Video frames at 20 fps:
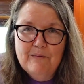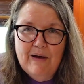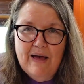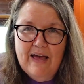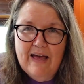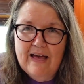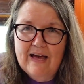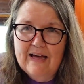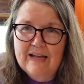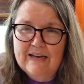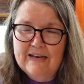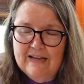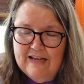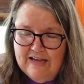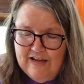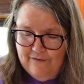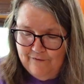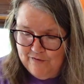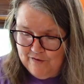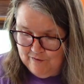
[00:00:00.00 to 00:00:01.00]
And
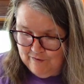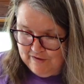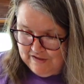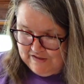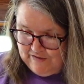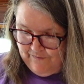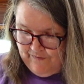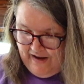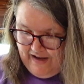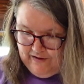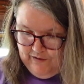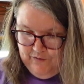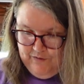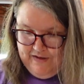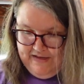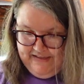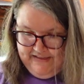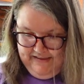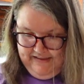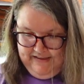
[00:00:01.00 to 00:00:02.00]
if you just follow
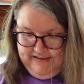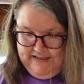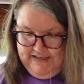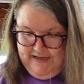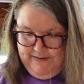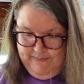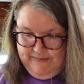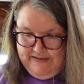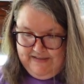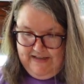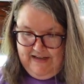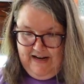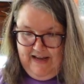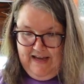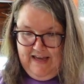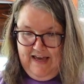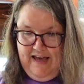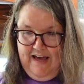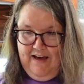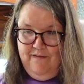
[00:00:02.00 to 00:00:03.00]
these little tips that
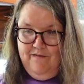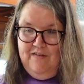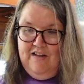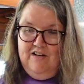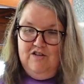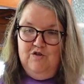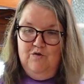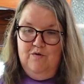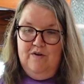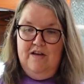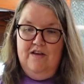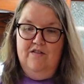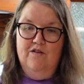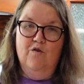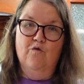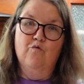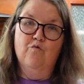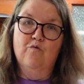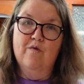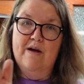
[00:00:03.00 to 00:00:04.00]
I gave, that you
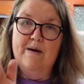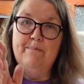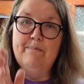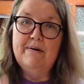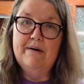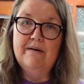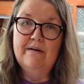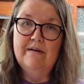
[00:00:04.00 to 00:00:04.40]
either rip